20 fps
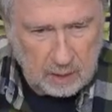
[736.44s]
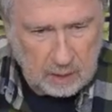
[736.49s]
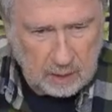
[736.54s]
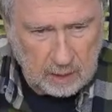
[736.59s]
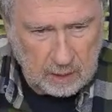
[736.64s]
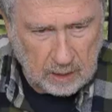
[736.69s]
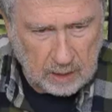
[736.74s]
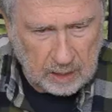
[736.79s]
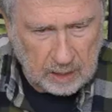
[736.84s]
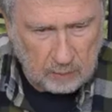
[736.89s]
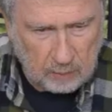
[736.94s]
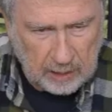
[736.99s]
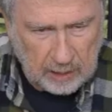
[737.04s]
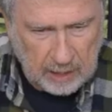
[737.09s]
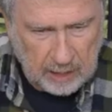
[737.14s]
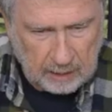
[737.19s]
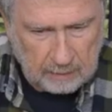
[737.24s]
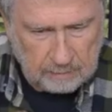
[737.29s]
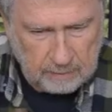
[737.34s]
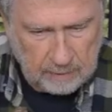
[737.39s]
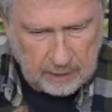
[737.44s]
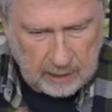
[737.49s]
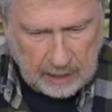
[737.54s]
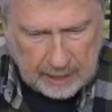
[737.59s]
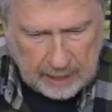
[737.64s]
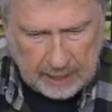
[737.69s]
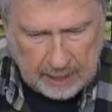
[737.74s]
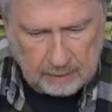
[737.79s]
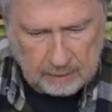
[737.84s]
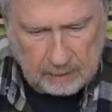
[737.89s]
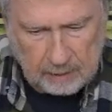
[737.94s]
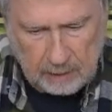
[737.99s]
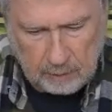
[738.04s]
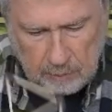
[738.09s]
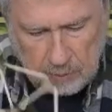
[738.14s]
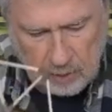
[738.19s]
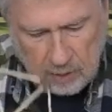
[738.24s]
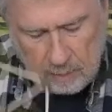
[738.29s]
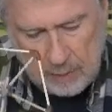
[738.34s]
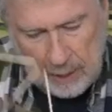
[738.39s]
there we have that. Now we're
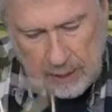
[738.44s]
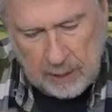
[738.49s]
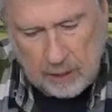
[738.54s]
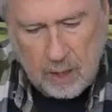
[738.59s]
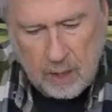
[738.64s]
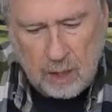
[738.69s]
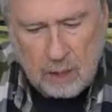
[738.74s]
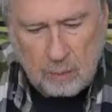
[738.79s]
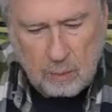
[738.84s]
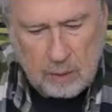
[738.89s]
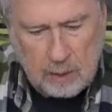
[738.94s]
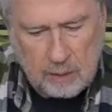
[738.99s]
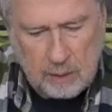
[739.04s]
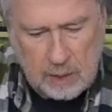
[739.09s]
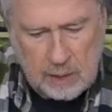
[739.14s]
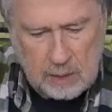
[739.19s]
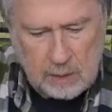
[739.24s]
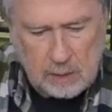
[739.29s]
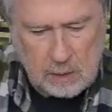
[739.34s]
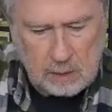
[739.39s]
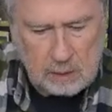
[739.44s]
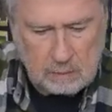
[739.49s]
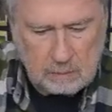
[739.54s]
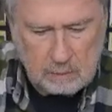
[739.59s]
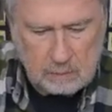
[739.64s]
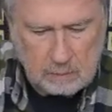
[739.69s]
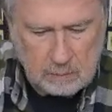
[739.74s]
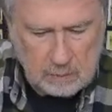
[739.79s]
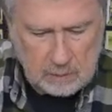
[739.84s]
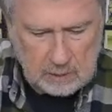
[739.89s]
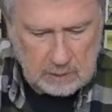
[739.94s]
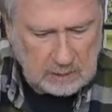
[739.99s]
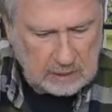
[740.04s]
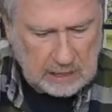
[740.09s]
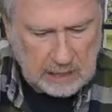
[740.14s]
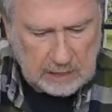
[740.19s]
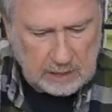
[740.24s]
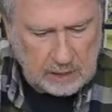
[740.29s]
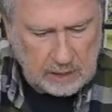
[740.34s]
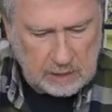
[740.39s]
going to make another one of these.
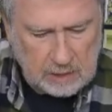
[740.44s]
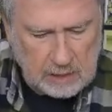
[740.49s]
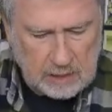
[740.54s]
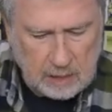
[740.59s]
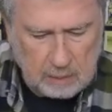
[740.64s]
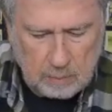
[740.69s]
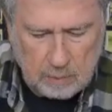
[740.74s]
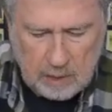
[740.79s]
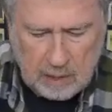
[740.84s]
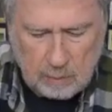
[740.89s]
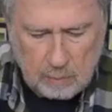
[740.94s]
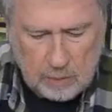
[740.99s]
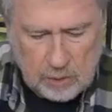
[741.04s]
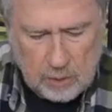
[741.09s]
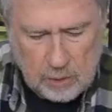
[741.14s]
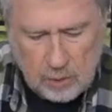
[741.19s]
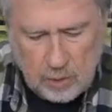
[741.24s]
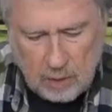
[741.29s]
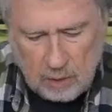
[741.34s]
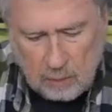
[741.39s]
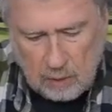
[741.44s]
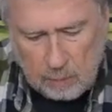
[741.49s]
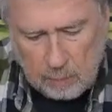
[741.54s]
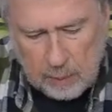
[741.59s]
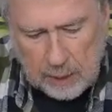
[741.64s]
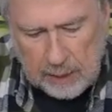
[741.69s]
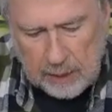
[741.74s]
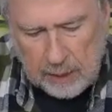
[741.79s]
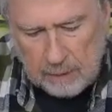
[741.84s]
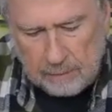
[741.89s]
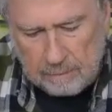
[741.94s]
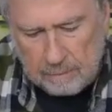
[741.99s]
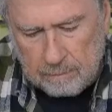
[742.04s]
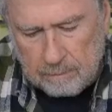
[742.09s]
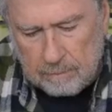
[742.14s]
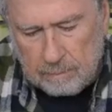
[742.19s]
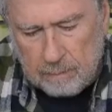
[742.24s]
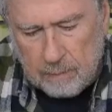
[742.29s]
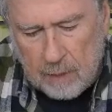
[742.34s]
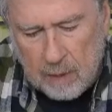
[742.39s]
Exactly the same thing, we're just going to repeat it.
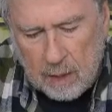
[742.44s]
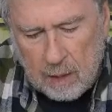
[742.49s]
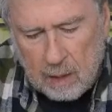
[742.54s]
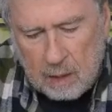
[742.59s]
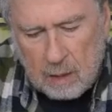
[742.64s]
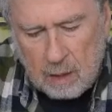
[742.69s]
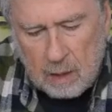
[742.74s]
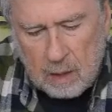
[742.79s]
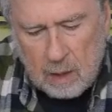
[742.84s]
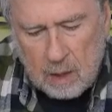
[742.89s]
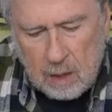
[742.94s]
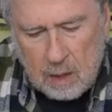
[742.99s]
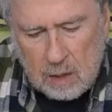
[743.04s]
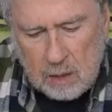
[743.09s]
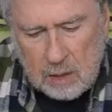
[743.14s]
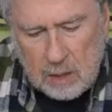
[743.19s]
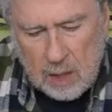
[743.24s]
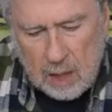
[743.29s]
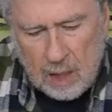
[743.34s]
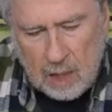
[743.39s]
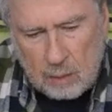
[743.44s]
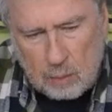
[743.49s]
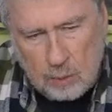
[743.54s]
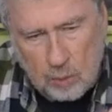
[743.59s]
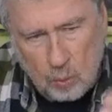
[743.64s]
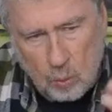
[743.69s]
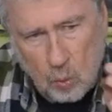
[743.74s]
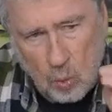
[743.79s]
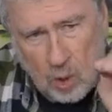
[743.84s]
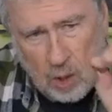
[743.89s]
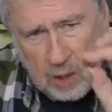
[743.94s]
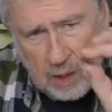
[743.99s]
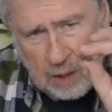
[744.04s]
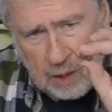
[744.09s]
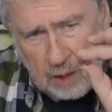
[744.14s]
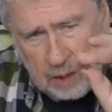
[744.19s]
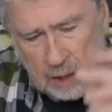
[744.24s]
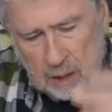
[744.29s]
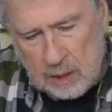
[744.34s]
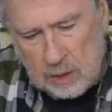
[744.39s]
Start out with
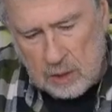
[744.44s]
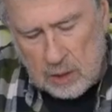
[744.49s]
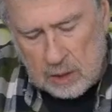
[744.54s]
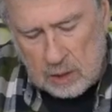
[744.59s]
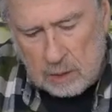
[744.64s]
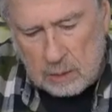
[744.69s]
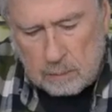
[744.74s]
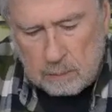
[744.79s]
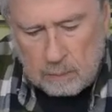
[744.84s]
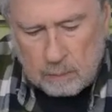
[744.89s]
one and just